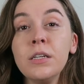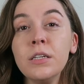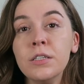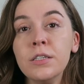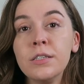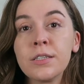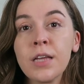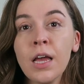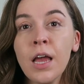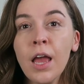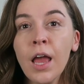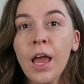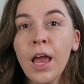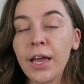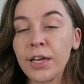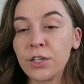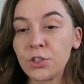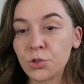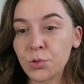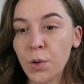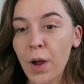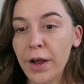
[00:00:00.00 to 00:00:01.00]
it is
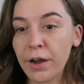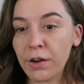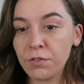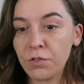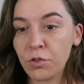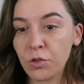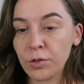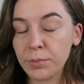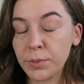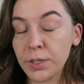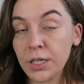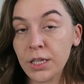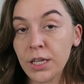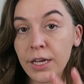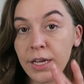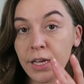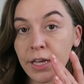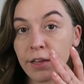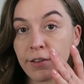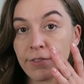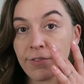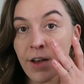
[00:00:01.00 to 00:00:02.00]
a drier
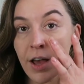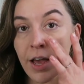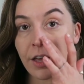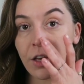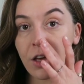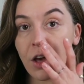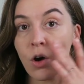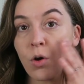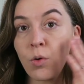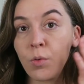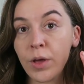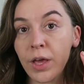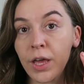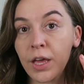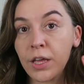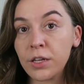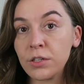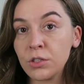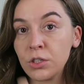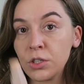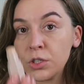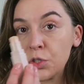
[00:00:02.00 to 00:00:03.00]
formula, if I go
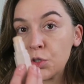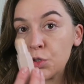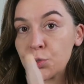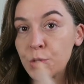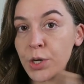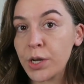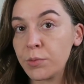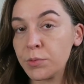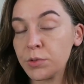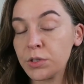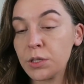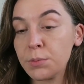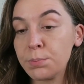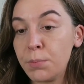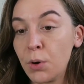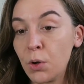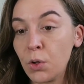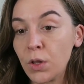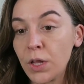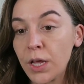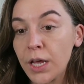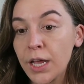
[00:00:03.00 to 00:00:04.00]
in straight with the
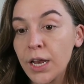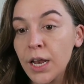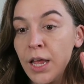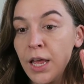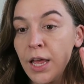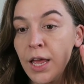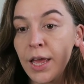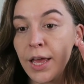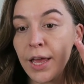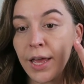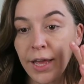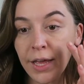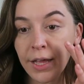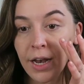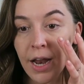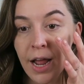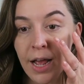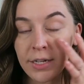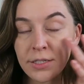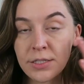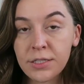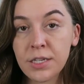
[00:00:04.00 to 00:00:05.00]
bullet,
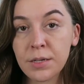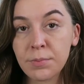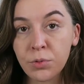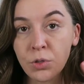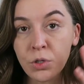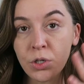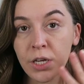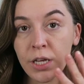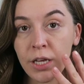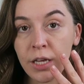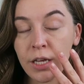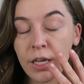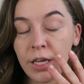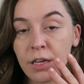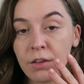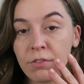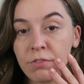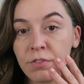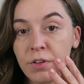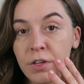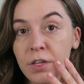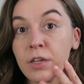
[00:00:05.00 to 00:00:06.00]
it ends up looking
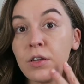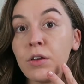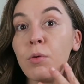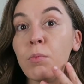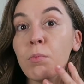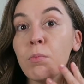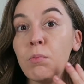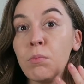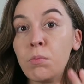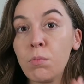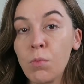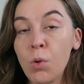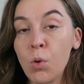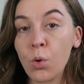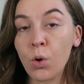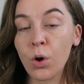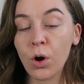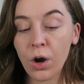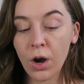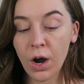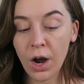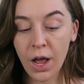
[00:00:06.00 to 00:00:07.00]
even
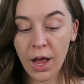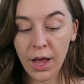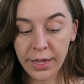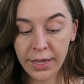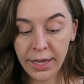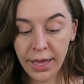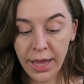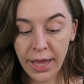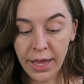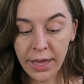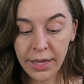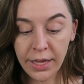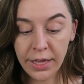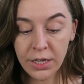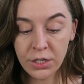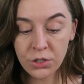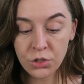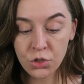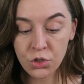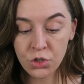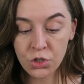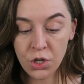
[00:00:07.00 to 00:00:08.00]
more uh,
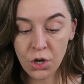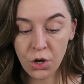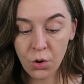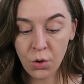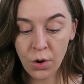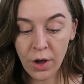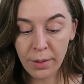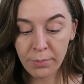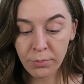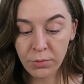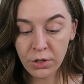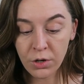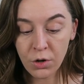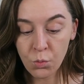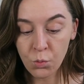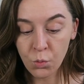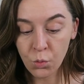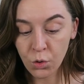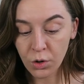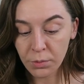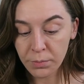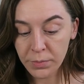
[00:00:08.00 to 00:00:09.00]
cakey. So I'm gonna
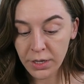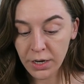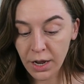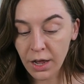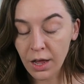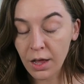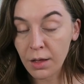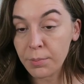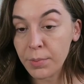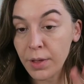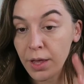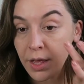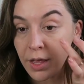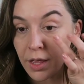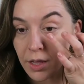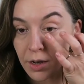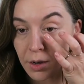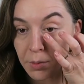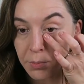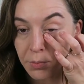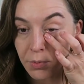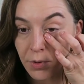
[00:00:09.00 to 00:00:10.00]
warm it up
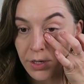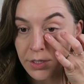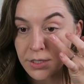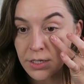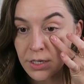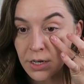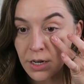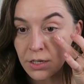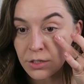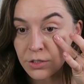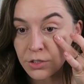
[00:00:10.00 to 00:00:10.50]
and press it